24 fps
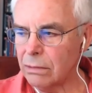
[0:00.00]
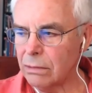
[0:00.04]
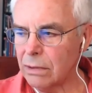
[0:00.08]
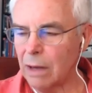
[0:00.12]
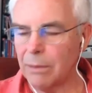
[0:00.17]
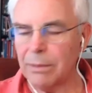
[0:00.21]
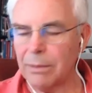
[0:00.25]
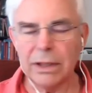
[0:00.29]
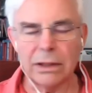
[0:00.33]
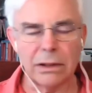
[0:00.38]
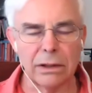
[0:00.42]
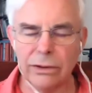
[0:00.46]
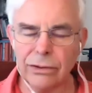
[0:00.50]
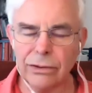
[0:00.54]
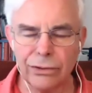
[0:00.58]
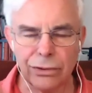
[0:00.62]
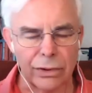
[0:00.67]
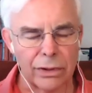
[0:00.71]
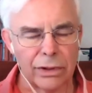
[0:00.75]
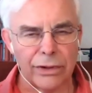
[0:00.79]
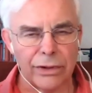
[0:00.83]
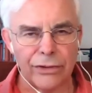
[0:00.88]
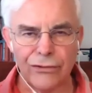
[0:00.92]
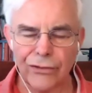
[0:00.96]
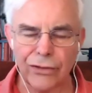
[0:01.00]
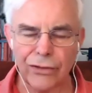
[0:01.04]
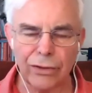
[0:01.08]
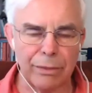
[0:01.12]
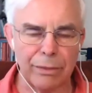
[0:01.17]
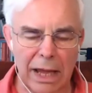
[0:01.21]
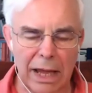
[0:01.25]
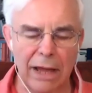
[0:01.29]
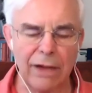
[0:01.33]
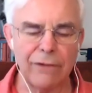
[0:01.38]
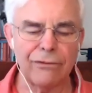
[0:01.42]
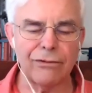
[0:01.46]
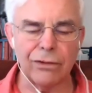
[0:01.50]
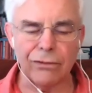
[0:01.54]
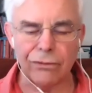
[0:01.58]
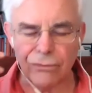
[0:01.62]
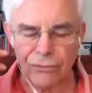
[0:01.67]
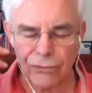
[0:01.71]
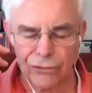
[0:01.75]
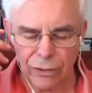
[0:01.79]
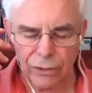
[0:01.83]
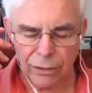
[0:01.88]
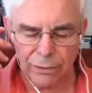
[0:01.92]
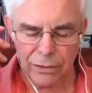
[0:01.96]
coming literally from heaven
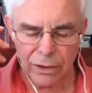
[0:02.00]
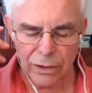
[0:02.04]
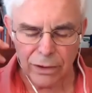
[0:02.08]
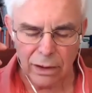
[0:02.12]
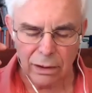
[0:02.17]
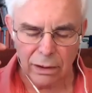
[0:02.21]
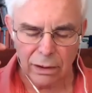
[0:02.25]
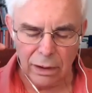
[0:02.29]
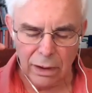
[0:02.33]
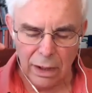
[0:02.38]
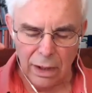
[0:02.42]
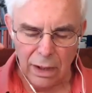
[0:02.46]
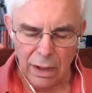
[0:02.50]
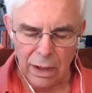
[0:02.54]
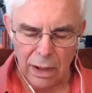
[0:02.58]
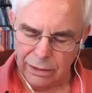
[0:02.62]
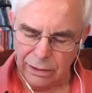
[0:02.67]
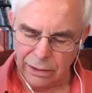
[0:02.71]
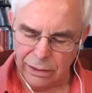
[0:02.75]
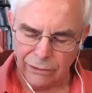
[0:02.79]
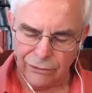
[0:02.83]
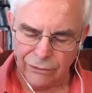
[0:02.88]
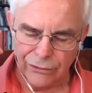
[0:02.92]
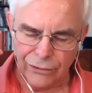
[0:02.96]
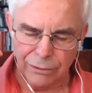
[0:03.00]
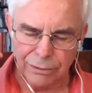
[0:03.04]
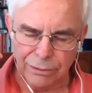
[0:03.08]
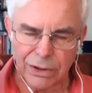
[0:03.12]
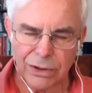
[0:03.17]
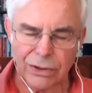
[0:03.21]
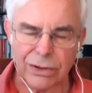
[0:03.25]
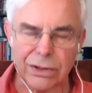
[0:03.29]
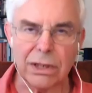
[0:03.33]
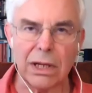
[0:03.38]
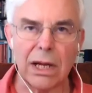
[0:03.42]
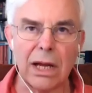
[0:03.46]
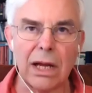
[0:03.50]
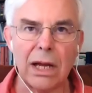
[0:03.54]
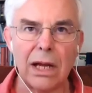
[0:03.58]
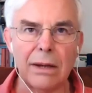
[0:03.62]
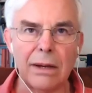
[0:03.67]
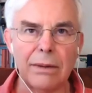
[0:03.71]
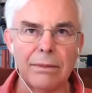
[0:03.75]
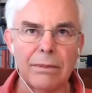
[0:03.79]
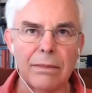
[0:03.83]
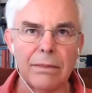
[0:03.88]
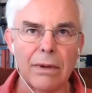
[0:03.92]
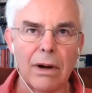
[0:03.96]
from the you know, from the
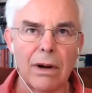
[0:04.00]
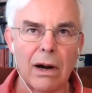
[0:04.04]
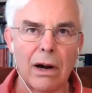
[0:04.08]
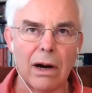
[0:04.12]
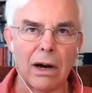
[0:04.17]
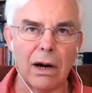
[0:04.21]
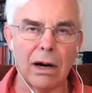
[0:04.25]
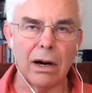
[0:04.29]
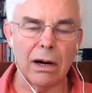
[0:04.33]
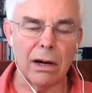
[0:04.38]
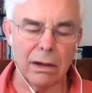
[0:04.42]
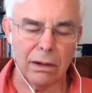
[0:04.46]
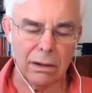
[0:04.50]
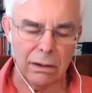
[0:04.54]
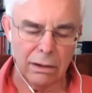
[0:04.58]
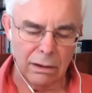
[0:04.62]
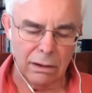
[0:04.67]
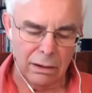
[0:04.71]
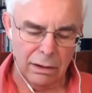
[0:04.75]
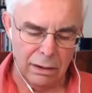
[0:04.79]
time our